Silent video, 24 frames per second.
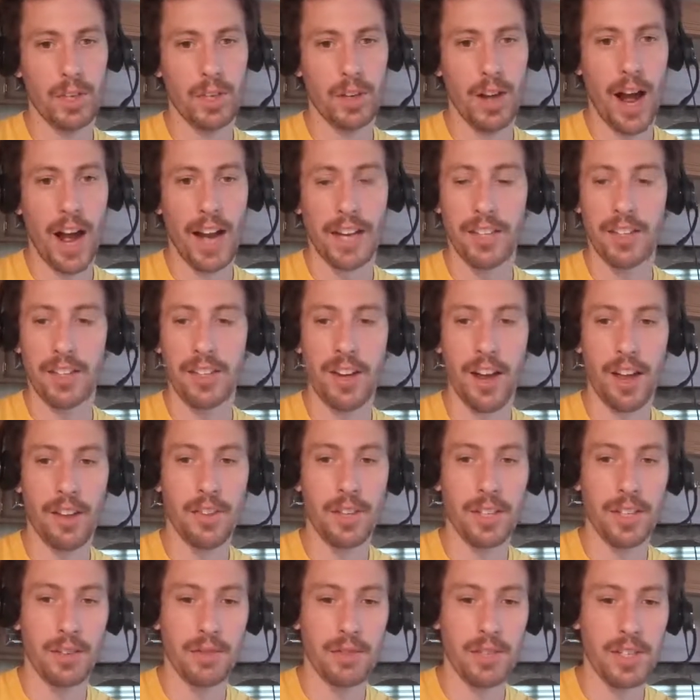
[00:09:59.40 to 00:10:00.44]
I could not
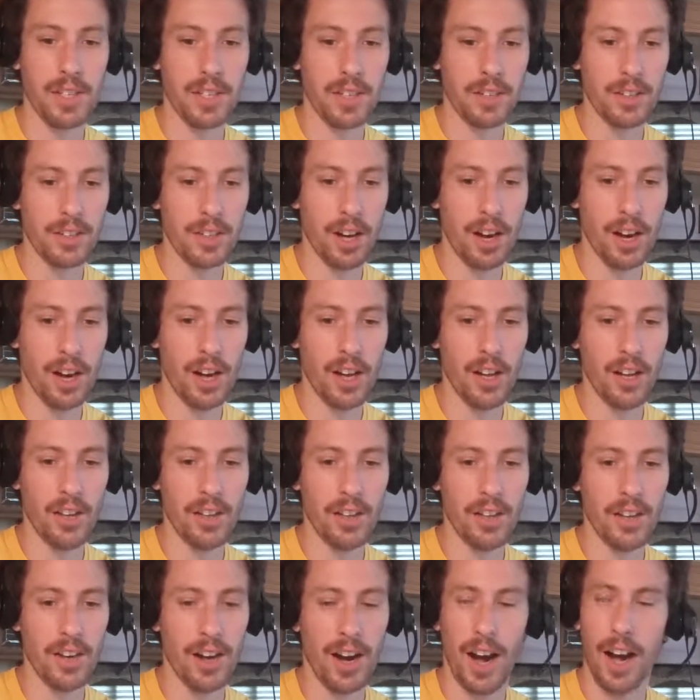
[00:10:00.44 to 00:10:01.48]
think of a single con.
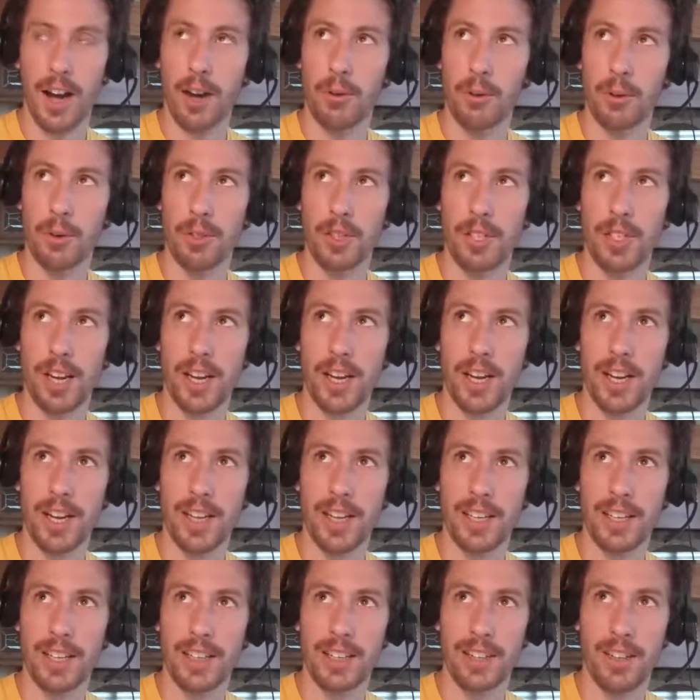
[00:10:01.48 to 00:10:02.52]
I will
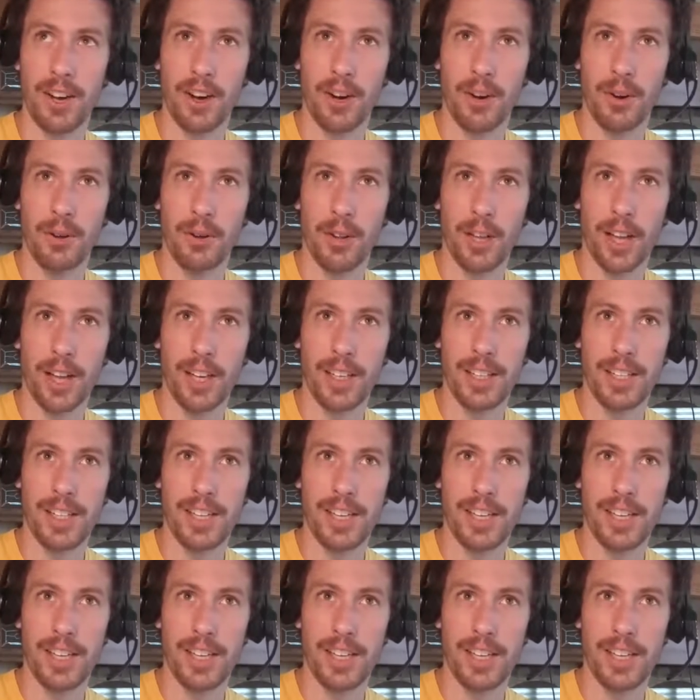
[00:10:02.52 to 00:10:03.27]
say though that